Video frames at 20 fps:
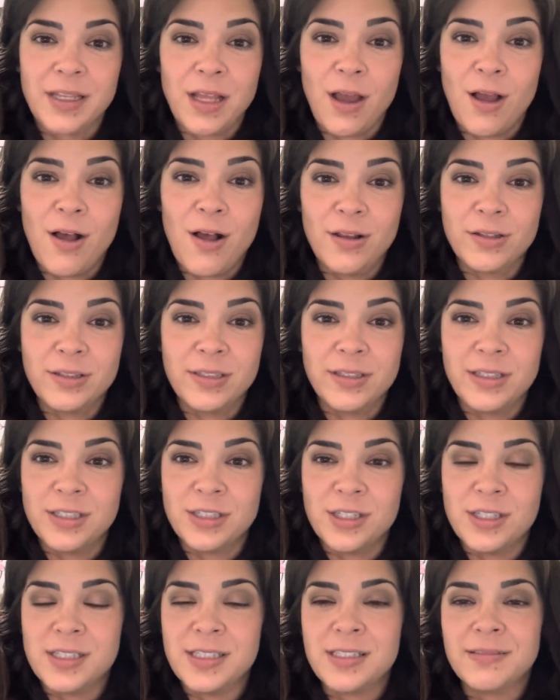All
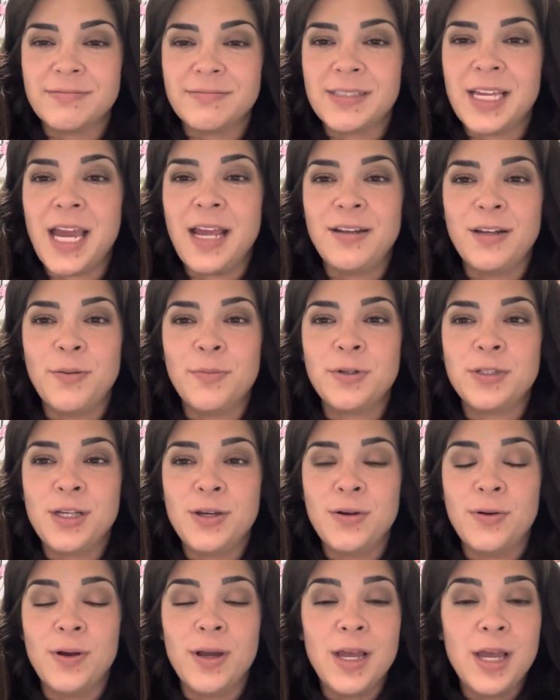delicious. Okay, number
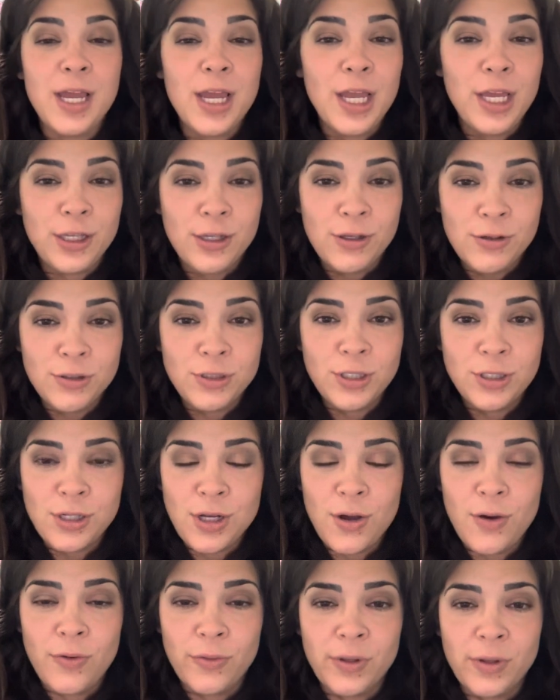2. You should
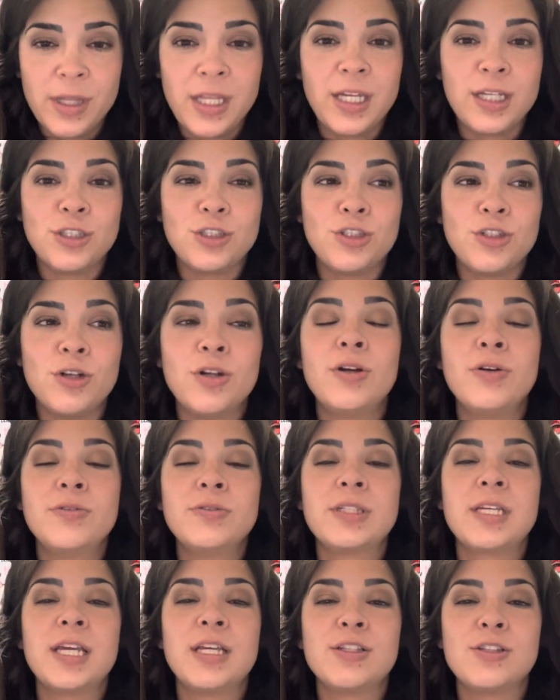know that
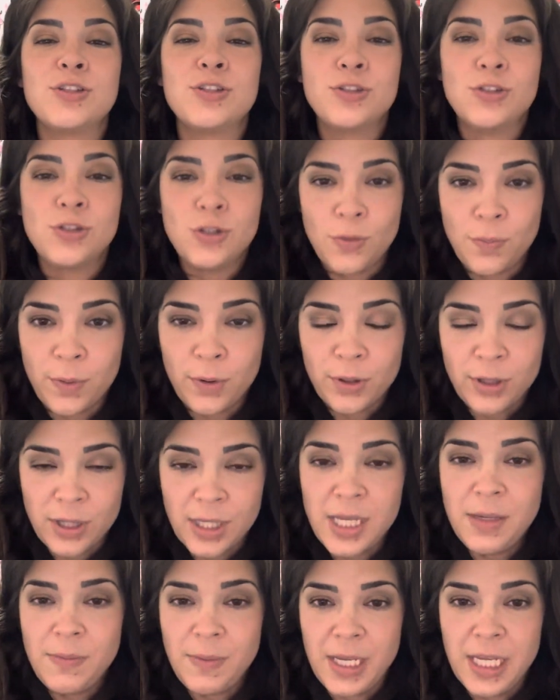churros get super
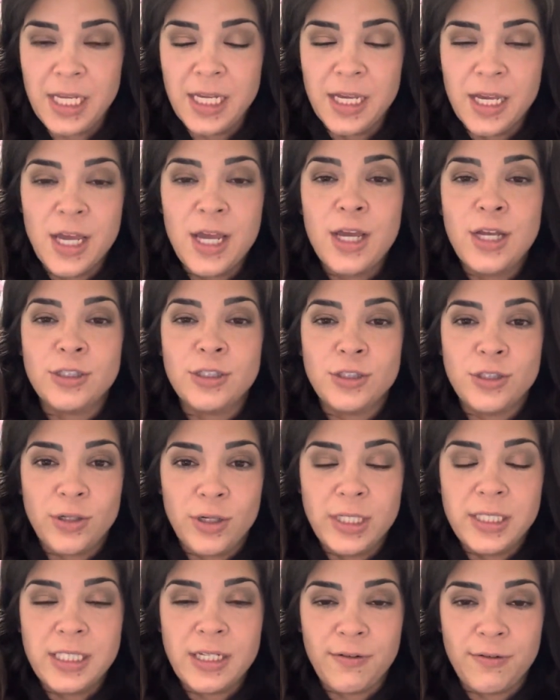themey
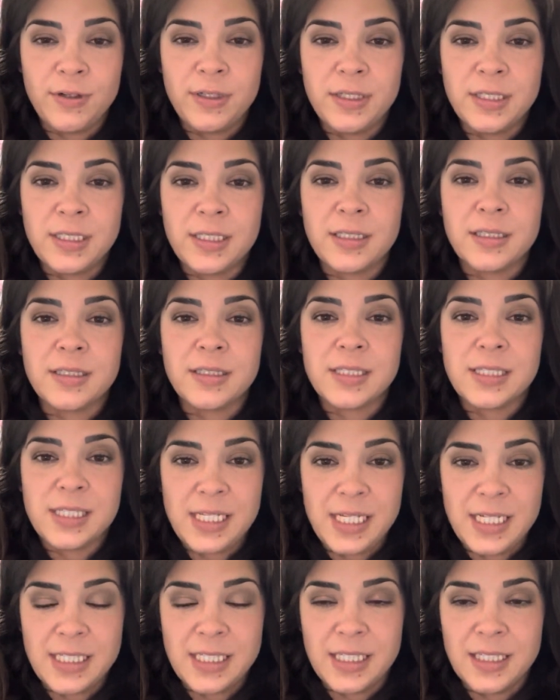during different
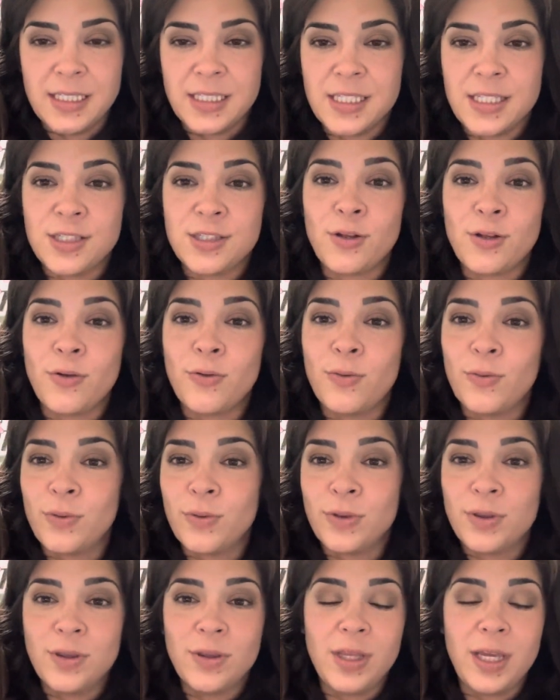seasons, so
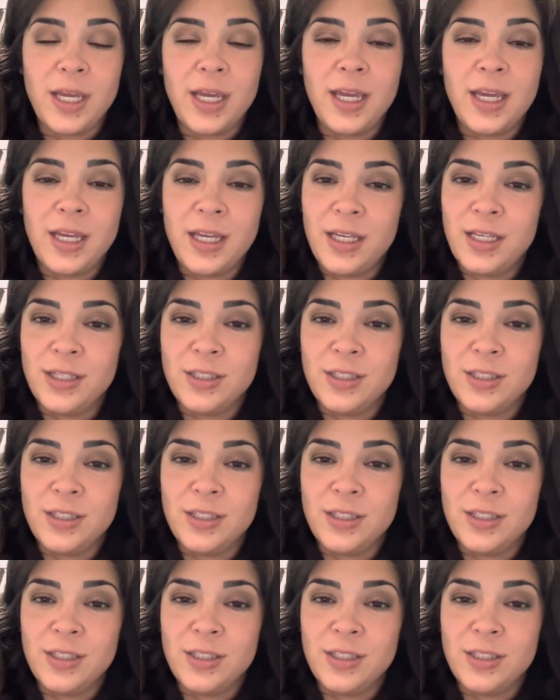they